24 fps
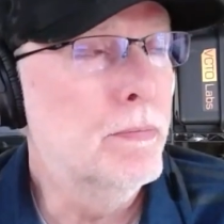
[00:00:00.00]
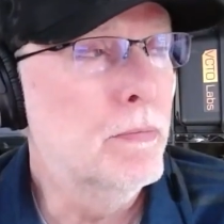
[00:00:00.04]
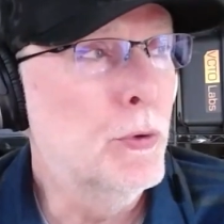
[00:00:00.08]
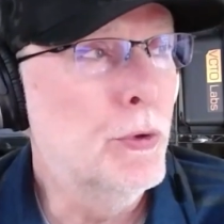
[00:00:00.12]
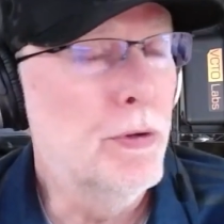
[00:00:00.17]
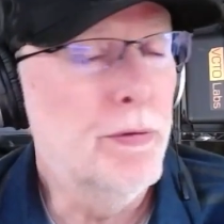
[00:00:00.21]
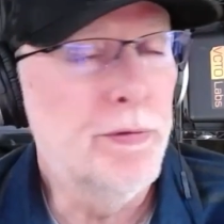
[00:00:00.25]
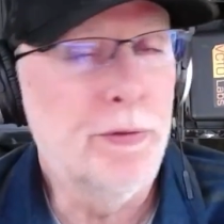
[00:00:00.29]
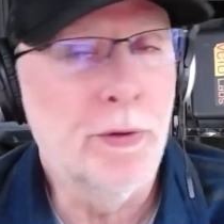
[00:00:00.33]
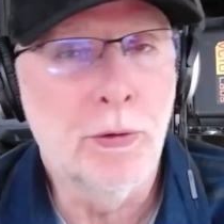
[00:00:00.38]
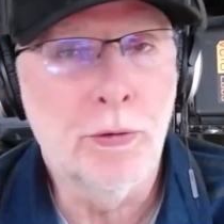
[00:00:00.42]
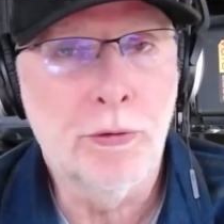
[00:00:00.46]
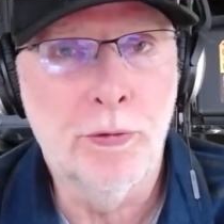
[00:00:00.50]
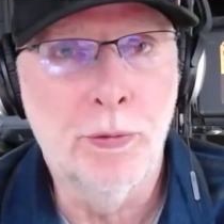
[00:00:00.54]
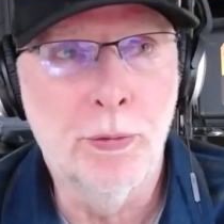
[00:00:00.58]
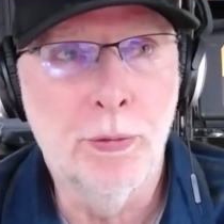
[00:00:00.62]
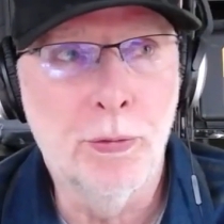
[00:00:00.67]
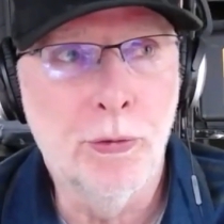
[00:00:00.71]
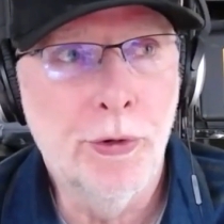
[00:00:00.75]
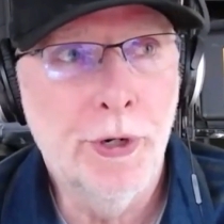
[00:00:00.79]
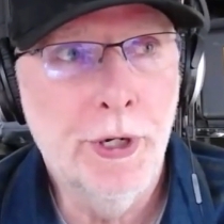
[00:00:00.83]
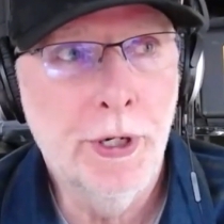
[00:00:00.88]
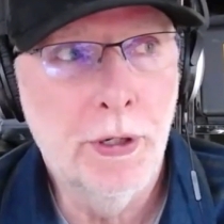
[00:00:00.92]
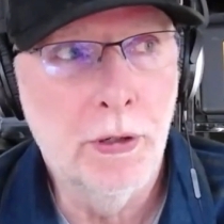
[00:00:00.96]
with the folks
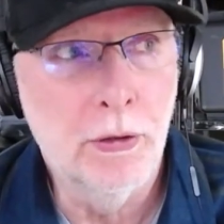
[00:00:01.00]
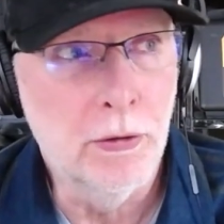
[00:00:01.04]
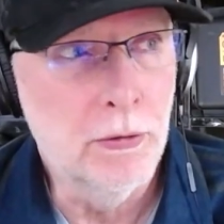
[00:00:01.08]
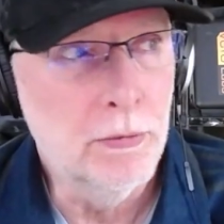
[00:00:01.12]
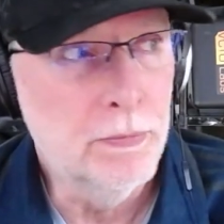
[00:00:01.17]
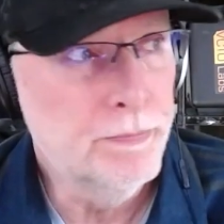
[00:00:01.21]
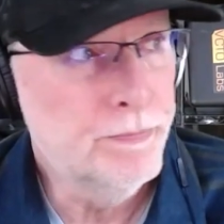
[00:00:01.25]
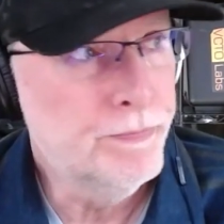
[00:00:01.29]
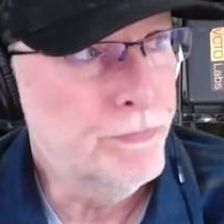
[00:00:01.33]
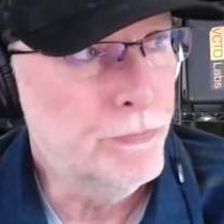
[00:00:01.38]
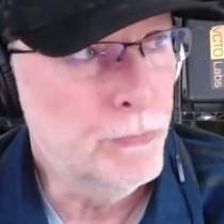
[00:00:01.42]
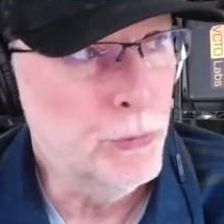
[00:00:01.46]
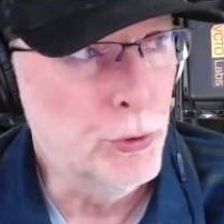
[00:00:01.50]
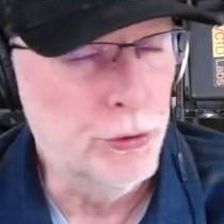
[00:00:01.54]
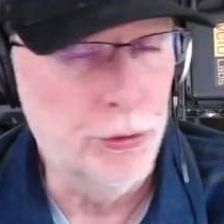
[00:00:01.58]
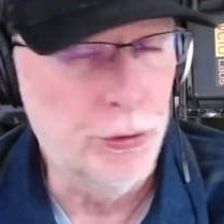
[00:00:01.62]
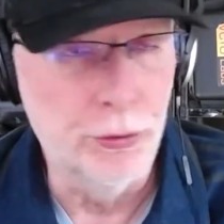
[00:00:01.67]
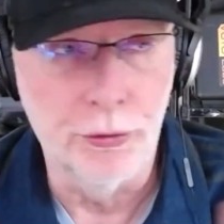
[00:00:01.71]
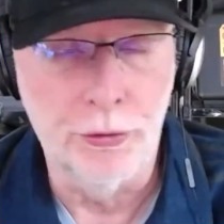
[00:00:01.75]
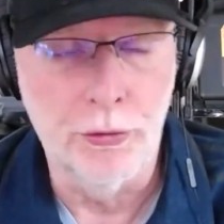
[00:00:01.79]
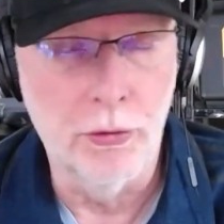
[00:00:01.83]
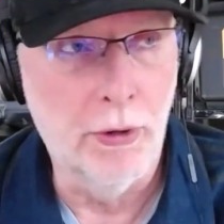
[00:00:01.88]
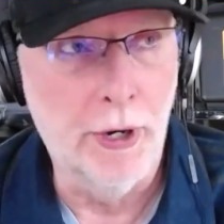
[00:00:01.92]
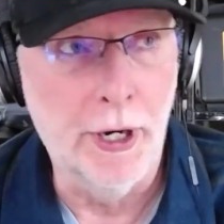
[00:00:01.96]
from Regal, which
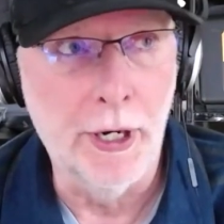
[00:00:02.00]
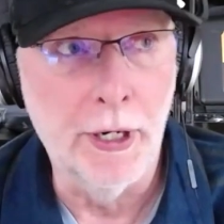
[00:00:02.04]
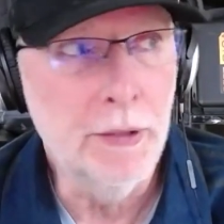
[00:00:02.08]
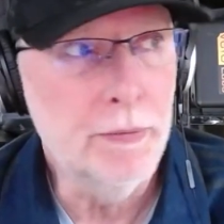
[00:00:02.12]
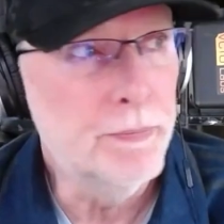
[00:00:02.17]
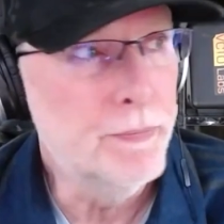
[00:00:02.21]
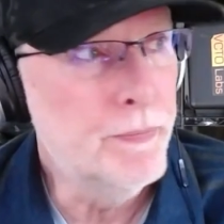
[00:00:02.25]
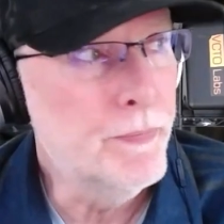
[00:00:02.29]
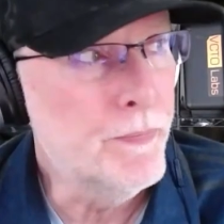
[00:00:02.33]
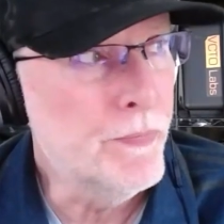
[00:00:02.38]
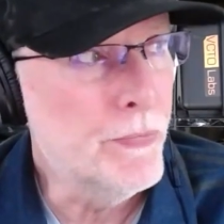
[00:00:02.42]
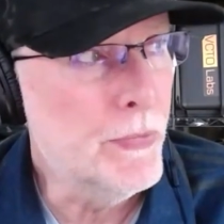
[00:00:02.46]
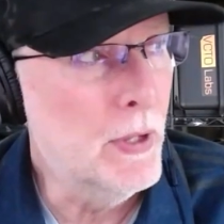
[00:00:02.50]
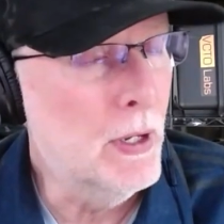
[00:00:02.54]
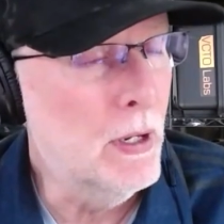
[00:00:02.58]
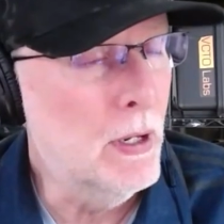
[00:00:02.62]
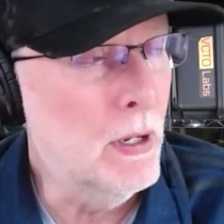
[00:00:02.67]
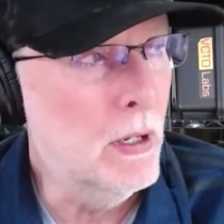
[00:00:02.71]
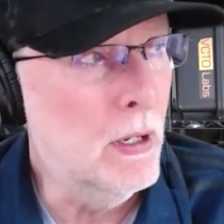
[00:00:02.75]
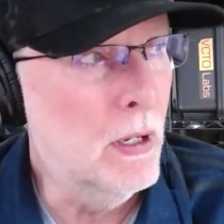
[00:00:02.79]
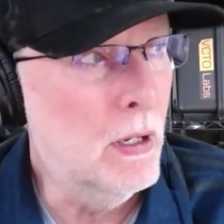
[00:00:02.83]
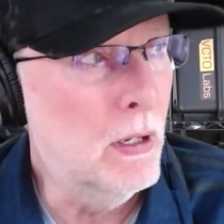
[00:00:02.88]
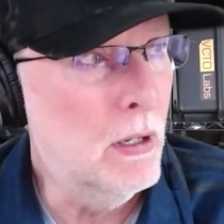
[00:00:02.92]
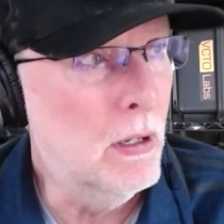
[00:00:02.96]
was great.
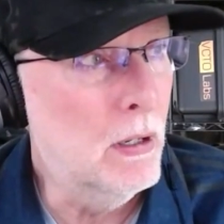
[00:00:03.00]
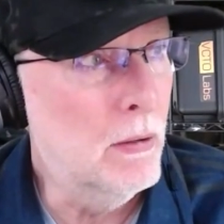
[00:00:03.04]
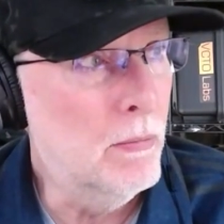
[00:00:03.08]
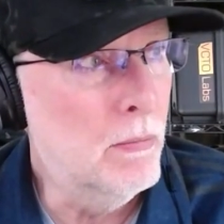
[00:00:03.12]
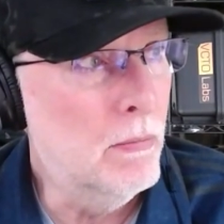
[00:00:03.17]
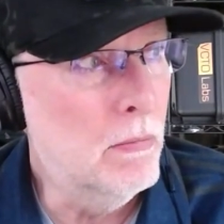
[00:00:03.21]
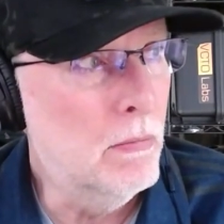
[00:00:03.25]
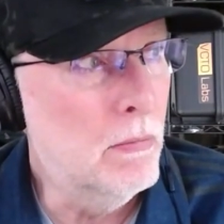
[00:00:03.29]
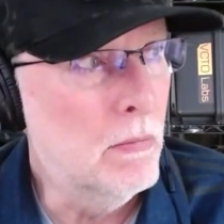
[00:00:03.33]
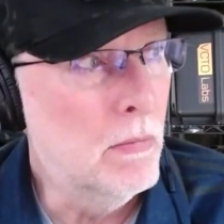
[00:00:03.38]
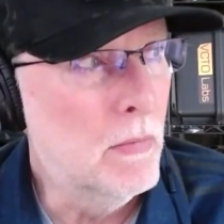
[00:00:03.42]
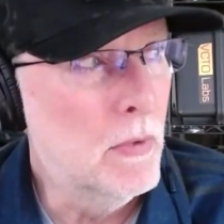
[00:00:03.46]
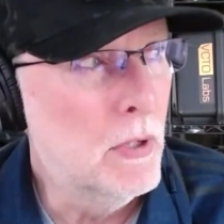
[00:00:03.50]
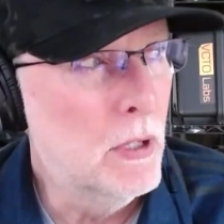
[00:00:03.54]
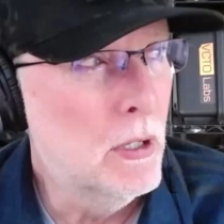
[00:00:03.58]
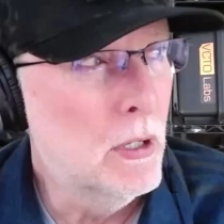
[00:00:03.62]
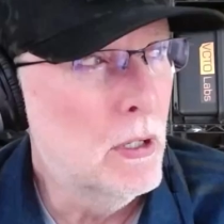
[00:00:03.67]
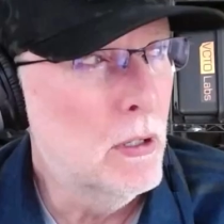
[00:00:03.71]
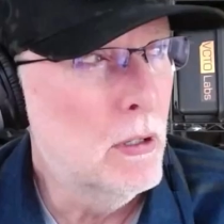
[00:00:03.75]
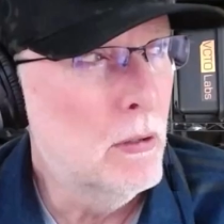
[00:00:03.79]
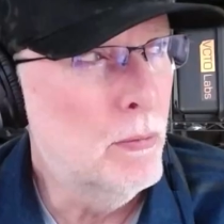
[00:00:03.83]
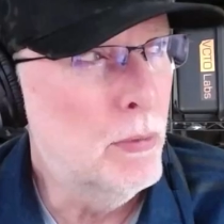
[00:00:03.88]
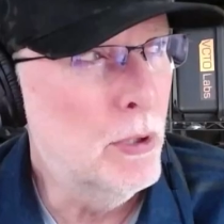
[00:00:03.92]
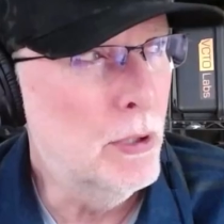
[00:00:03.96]

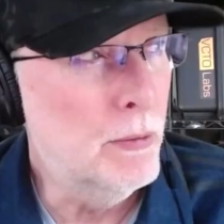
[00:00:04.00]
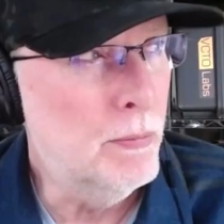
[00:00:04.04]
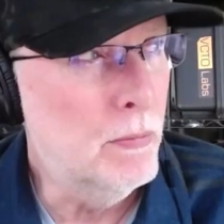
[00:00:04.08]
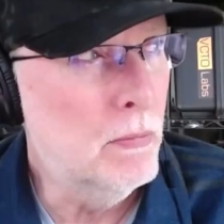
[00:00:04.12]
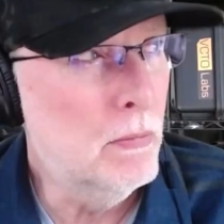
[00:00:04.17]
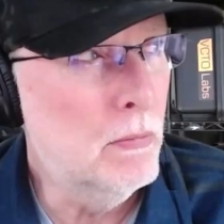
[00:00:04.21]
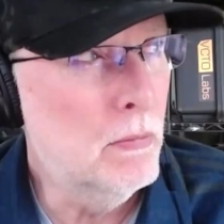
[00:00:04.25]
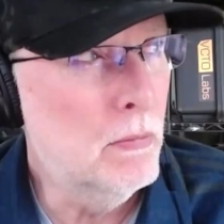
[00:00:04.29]
But